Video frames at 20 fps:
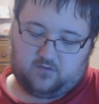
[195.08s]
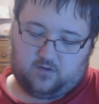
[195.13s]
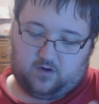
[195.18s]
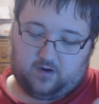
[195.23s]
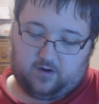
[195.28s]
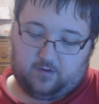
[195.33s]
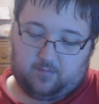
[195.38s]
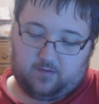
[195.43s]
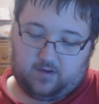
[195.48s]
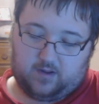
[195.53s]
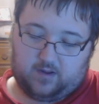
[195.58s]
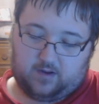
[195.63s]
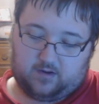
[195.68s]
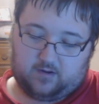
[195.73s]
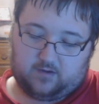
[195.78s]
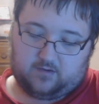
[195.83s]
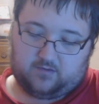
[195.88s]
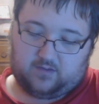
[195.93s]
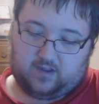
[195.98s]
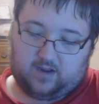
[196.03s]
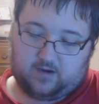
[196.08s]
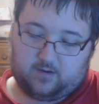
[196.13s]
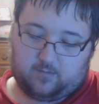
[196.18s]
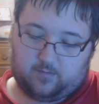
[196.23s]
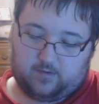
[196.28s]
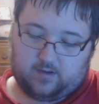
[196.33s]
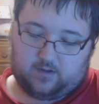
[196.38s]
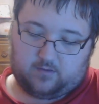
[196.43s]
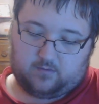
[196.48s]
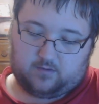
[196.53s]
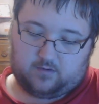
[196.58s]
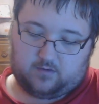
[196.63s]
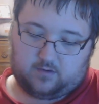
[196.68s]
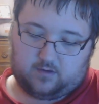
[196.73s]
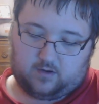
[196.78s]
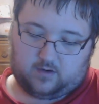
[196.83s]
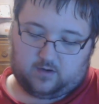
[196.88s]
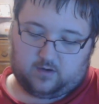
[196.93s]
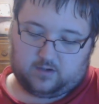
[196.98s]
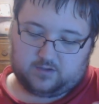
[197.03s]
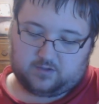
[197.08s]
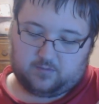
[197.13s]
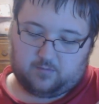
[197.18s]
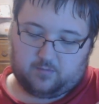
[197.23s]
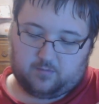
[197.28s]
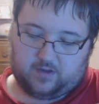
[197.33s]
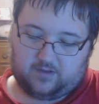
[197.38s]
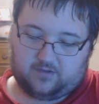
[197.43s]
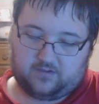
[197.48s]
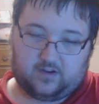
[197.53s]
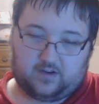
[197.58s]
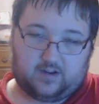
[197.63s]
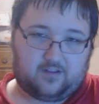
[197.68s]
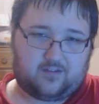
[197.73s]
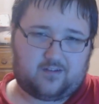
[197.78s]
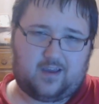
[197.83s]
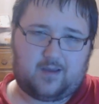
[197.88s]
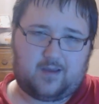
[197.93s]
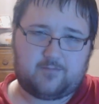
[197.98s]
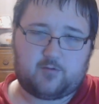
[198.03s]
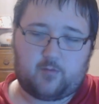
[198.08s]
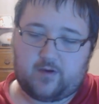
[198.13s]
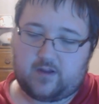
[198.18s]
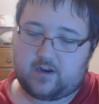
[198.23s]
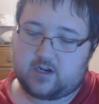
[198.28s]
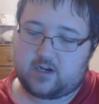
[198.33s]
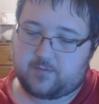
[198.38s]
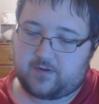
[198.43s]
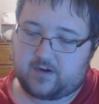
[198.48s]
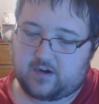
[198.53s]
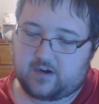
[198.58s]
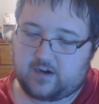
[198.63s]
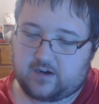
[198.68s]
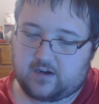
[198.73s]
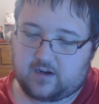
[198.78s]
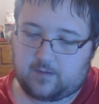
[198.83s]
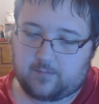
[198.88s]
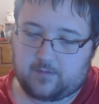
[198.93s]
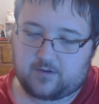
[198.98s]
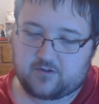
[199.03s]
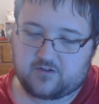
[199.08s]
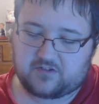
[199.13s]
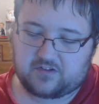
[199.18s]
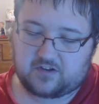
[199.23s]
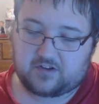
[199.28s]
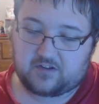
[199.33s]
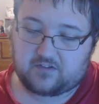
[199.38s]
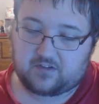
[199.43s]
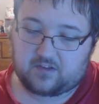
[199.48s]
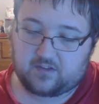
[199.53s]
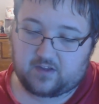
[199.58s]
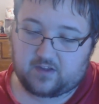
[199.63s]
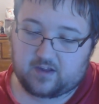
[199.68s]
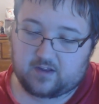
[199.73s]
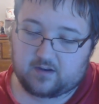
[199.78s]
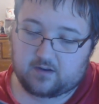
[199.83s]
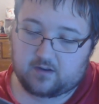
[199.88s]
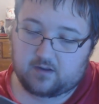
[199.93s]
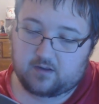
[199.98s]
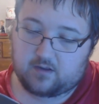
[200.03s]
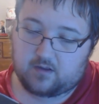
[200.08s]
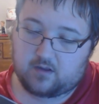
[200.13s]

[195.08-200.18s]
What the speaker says: threaded mic, stand mount, a custom base that has cable management in it. I'm interested to see that.